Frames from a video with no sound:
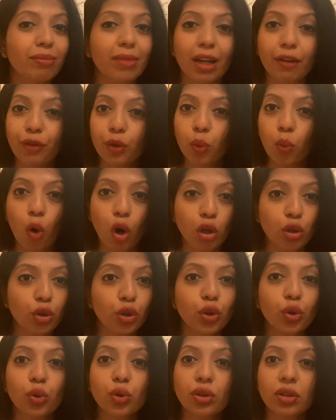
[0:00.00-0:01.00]
If you want to
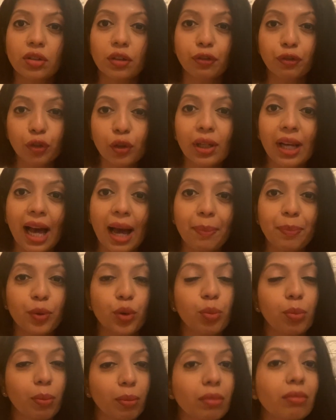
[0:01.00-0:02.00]
use the full app,
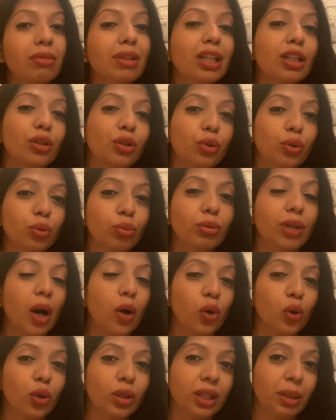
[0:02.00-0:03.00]
you need to
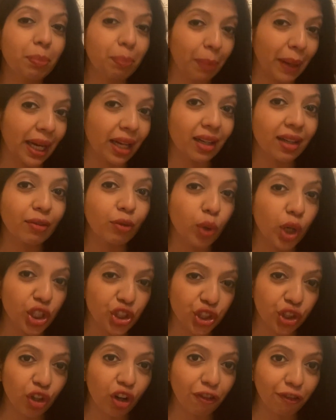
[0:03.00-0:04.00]
download the paid
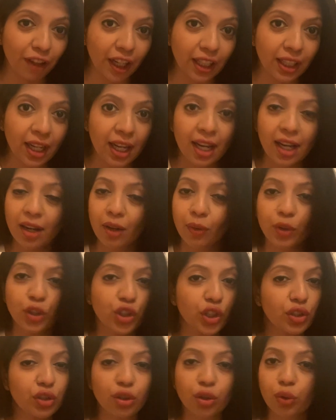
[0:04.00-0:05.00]
version of it. We
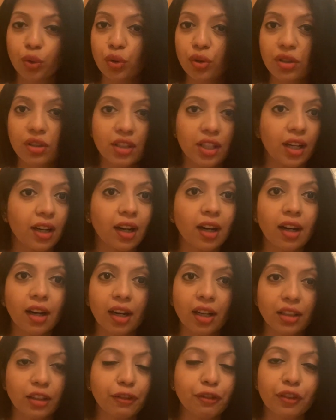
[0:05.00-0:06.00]
just used
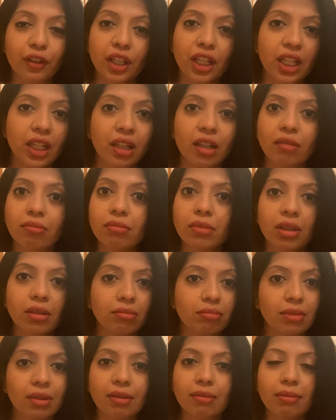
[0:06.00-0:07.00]
the free
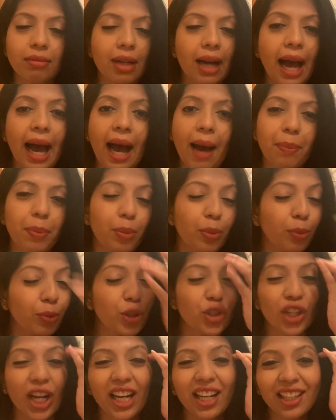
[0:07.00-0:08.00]
app,
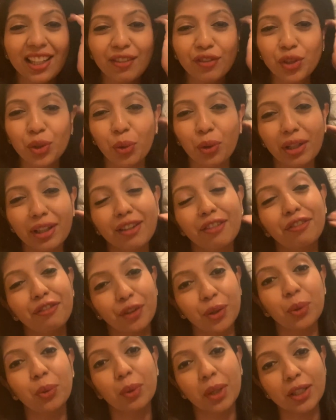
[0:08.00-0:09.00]
which kind of gives you only a
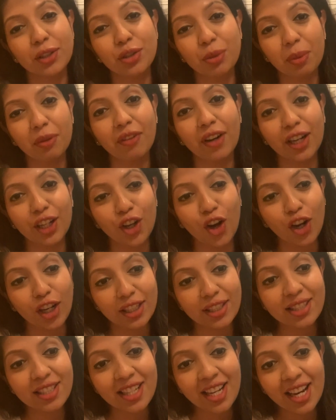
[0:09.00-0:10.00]
few words, to be very
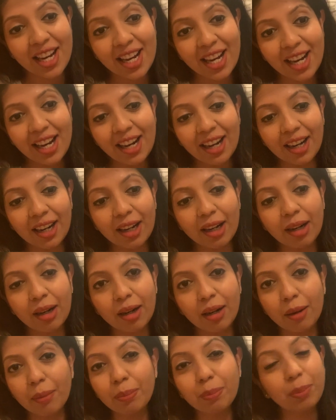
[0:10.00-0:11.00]
honest,
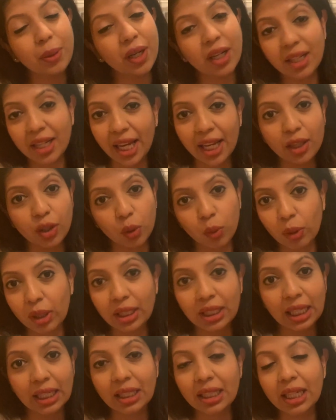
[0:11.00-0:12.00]
per day though.
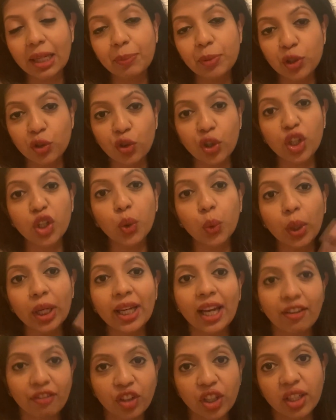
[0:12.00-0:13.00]
It keeps
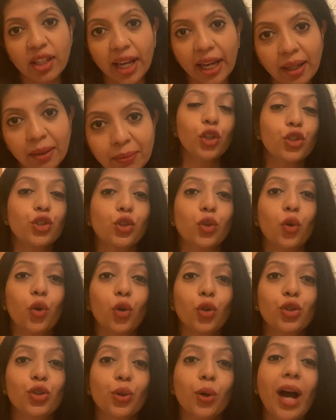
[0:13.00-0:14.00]
renewing every day.
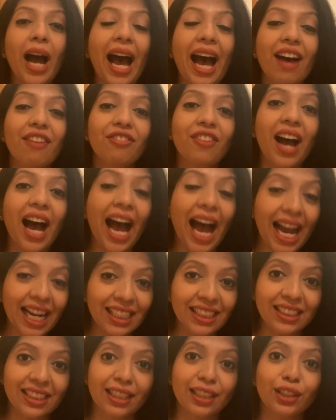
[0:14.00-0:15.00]
So to have
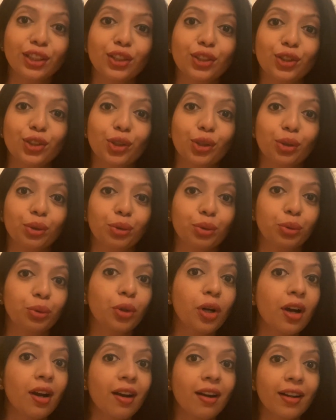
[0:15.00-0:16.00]
access to
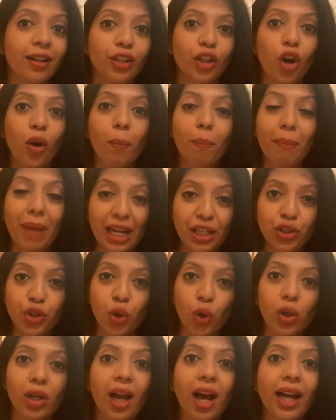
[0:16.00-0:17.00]
your
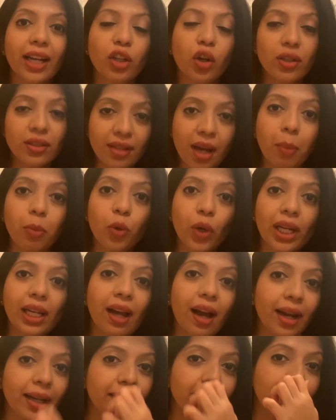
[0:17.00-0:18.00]
metro line or subway
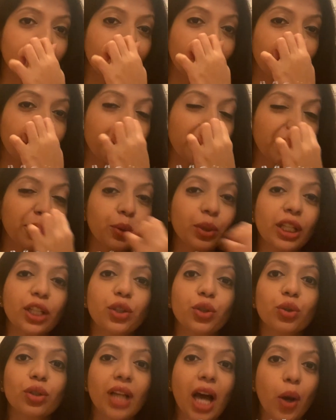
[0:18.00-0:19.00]
line, you need
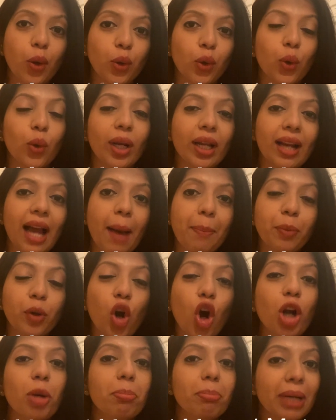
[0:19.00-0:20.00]
to download an app
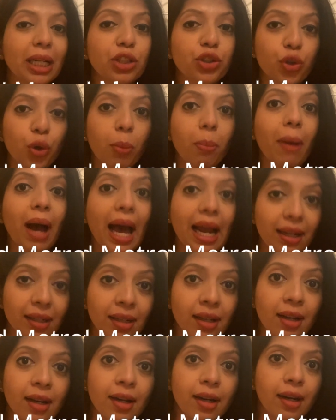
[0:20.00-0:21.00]
called Metro Man,